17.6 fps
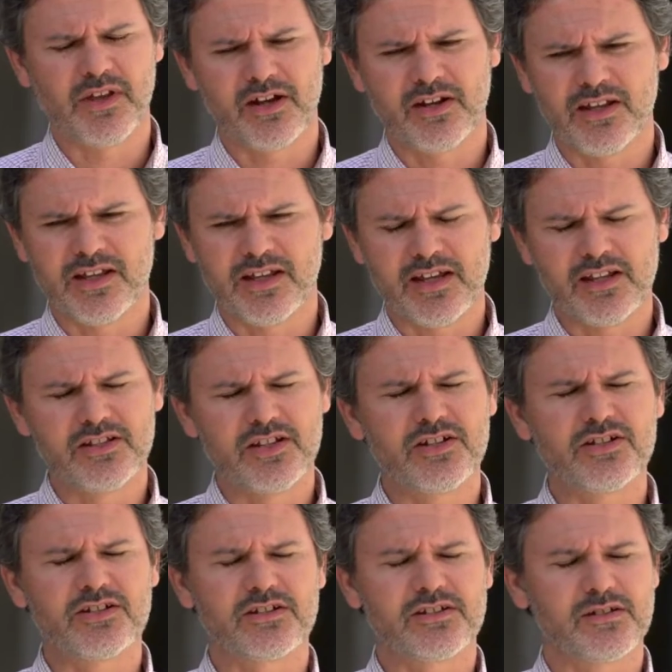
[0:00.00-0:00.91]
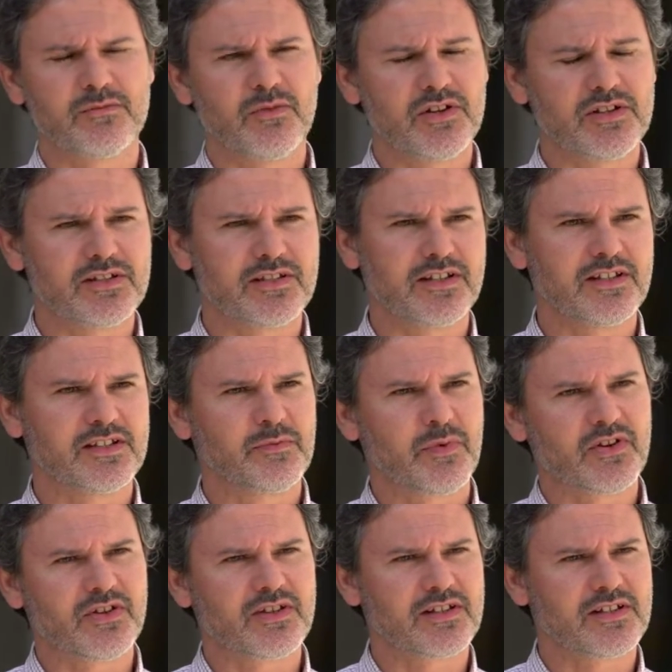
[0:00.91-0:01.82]
the only Indigenous emergency
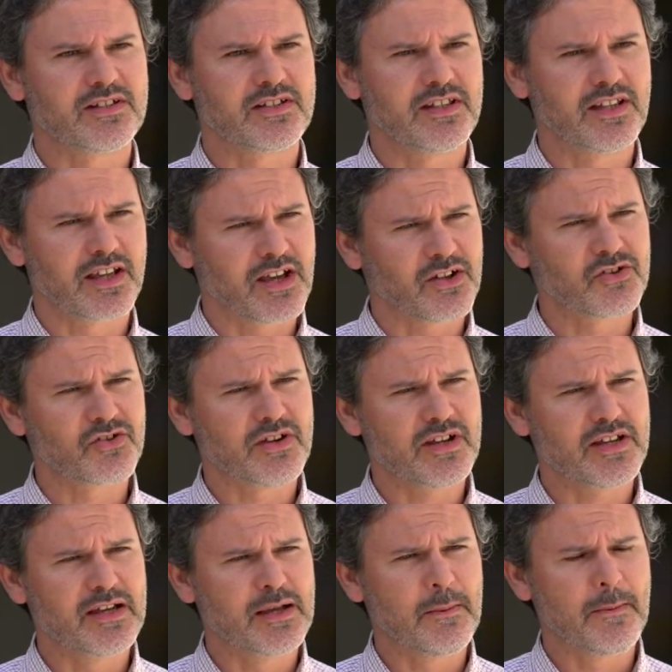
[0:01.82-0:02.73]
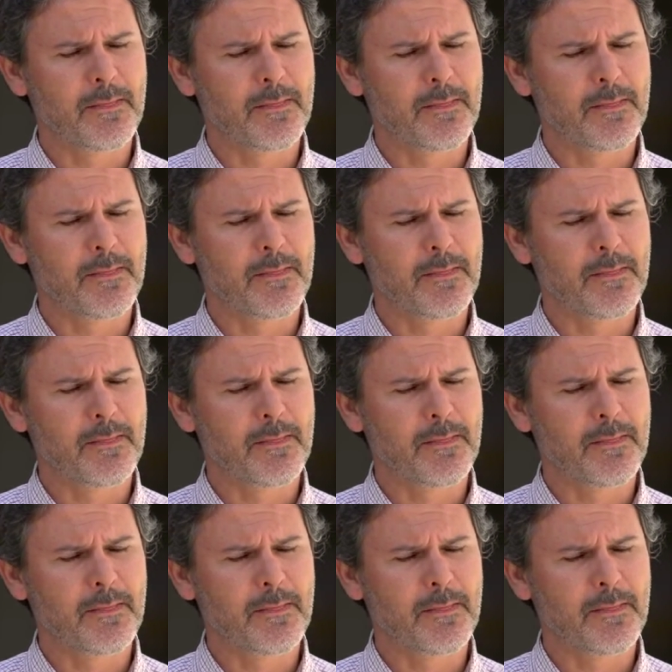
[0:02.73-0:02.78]
specialist in the country.